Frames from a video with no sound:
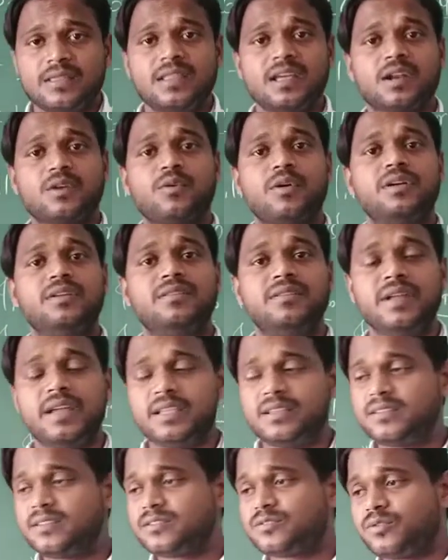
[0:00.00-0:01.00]
they are quite
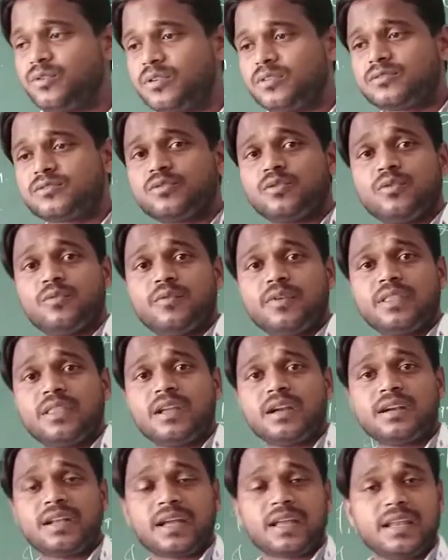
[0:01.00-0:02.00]
dangerous also with
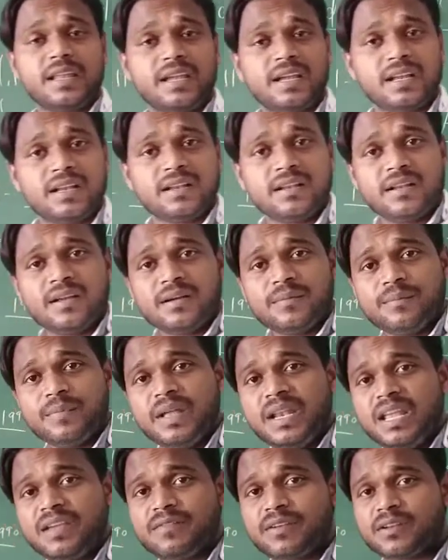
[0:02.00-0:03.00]
their technical
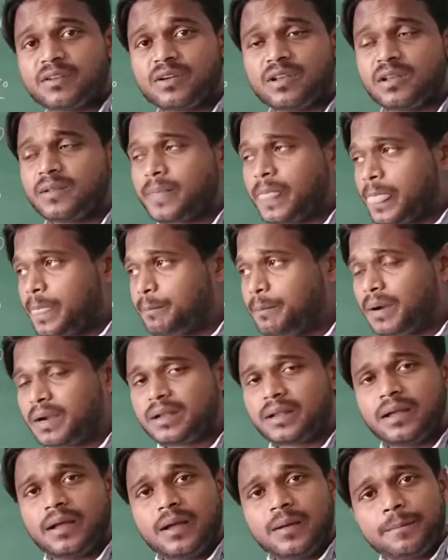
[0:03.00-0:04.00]
belief and all,
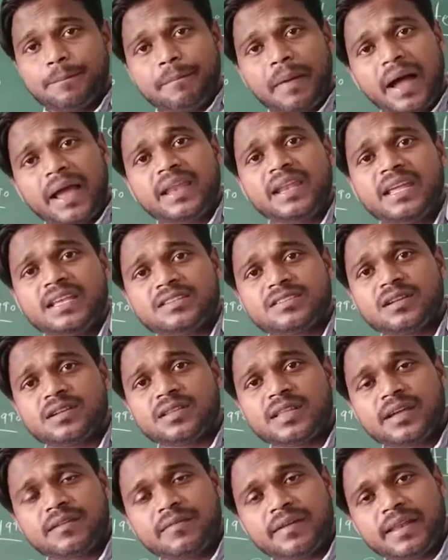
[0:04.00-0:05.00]
but by nature
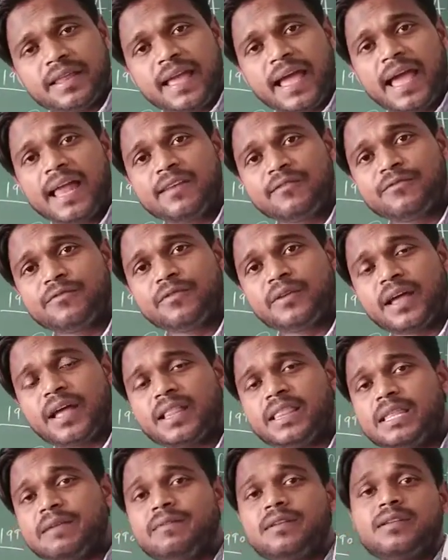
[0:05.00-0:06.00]
they are very helpful
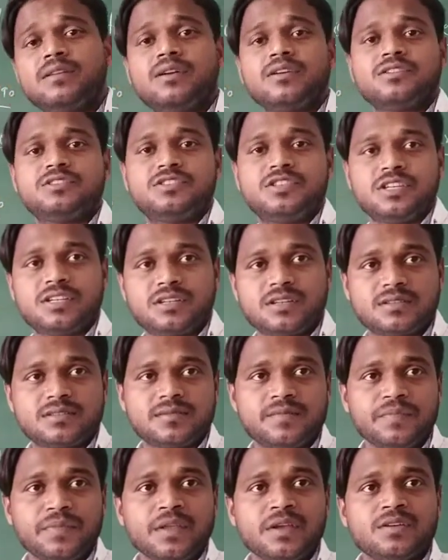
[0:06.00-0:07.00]
and they will not cheat us.
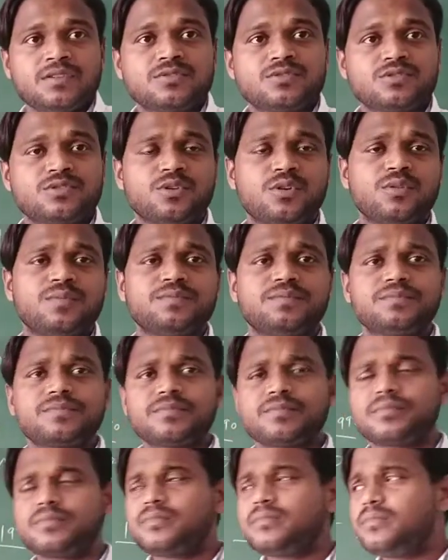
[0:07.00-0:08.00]
So
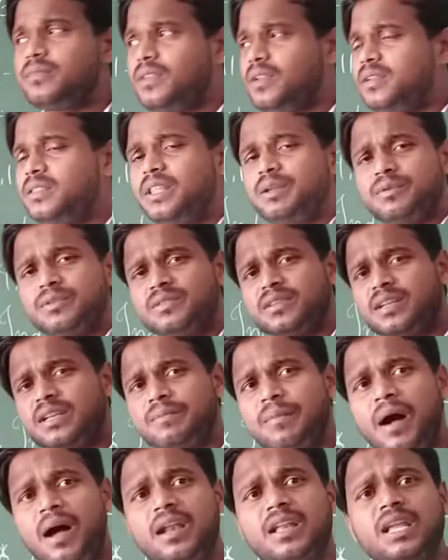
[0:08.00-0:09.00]
there was a
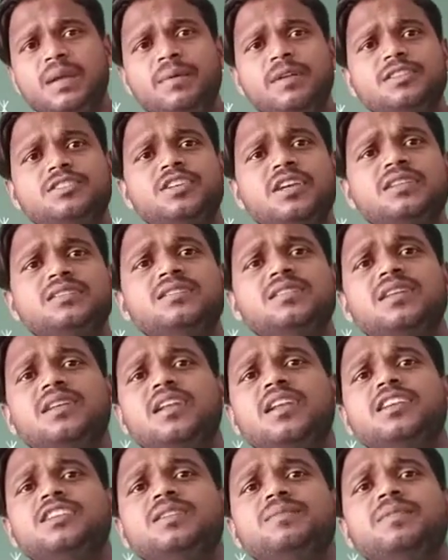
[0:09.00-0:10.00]
remarkable change in the
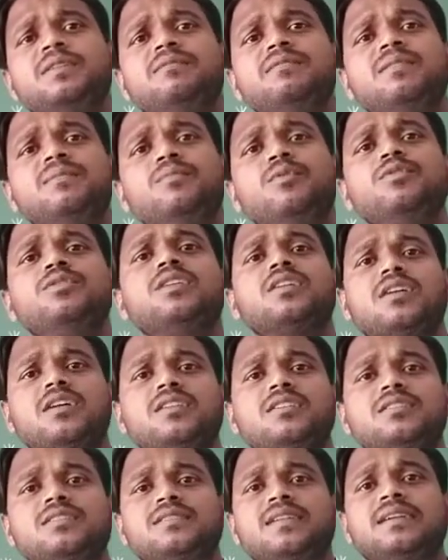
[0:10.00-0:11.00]
relation between both the
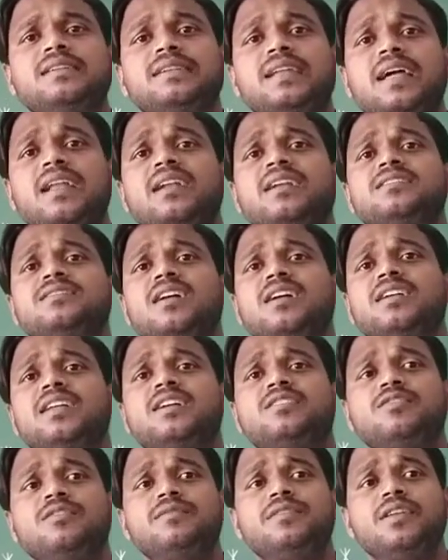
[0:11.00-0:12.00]
countries, and terrorist
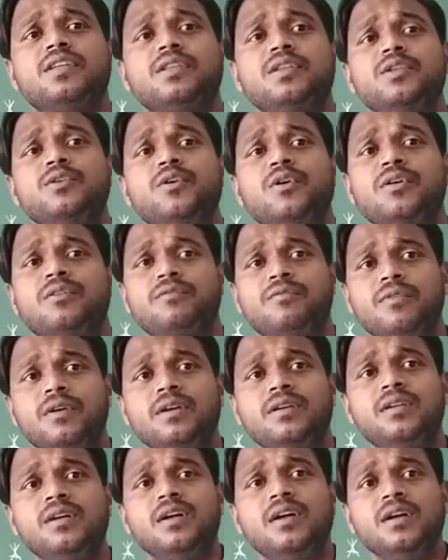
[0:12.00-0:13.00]
attack of the New York
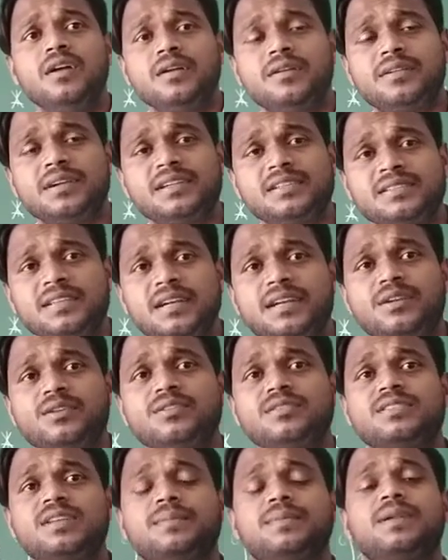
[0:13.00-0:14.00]
World Trade Center
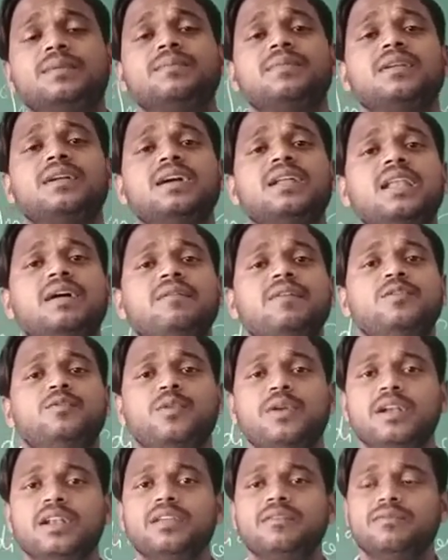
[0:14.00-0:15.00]
on September 11,
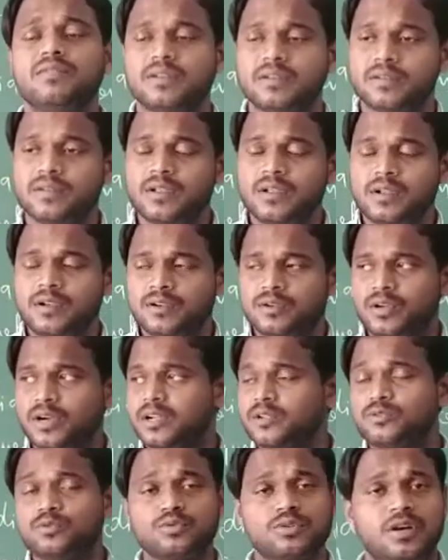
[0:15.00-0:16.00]

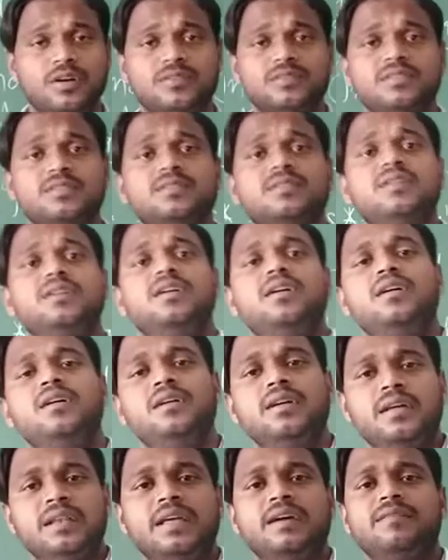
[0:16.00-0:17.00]

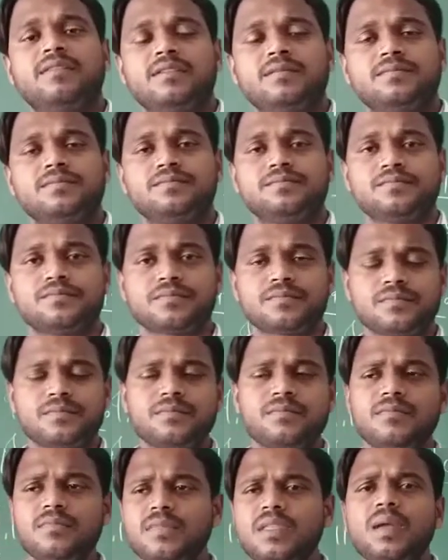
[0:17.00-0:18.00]
2011
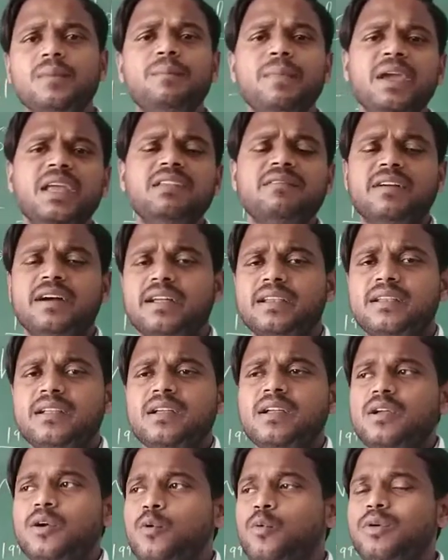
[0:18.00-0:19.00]
Meanwhile,
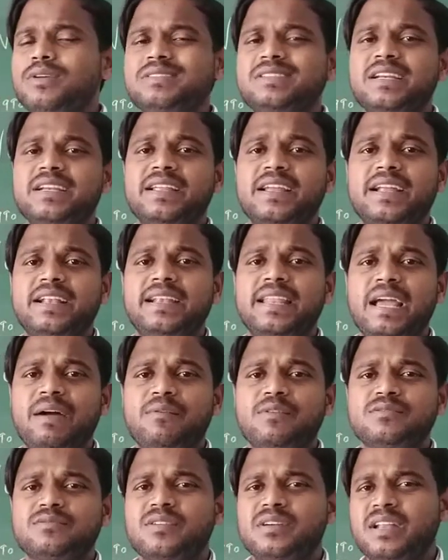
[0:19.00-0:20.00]
one side India
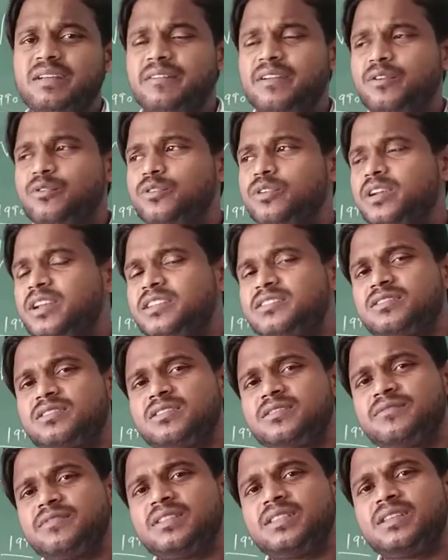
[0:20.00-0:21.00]
was not having good
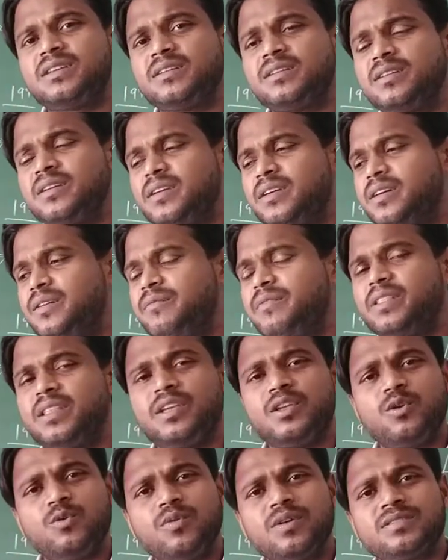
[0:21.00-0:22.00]
relationship with the
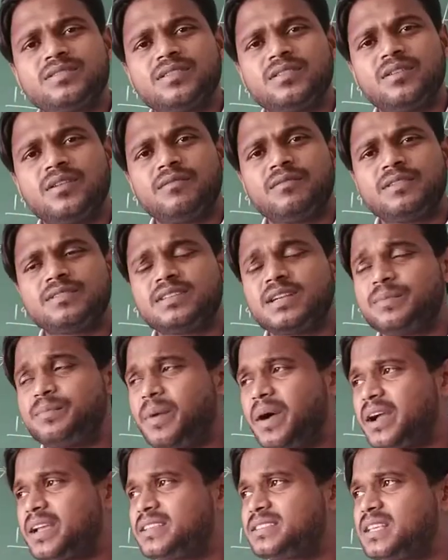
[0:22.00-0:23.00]
US and all. One side
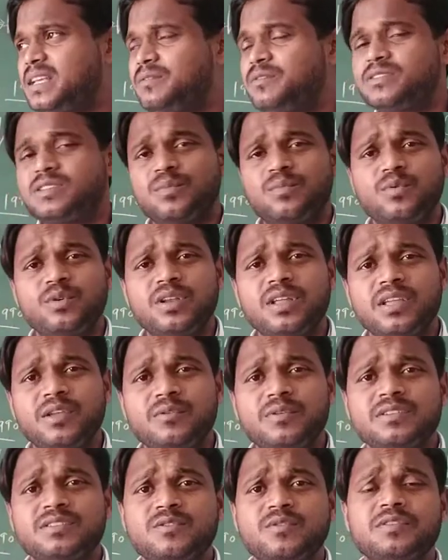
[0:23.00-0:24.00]
Pakistan was supporting
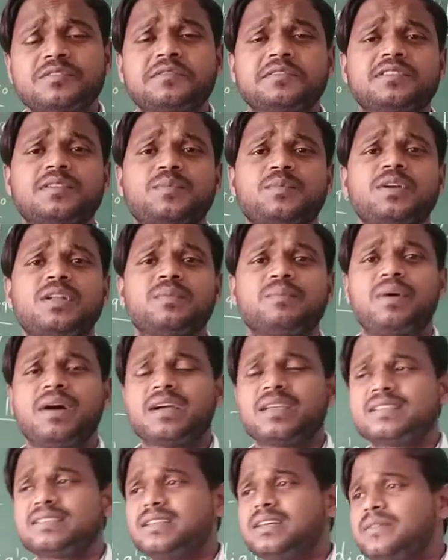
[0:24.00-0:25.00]
US, US was supporting
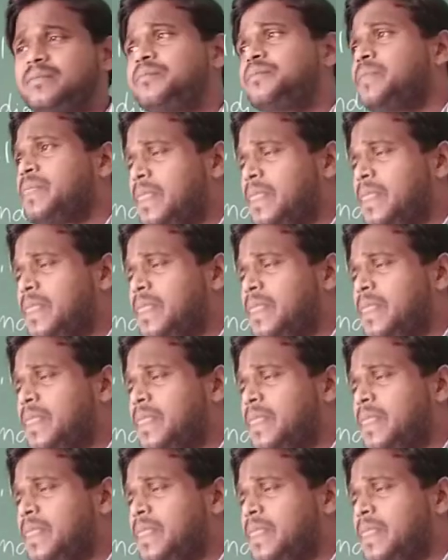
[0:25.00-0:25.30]
Pakistan.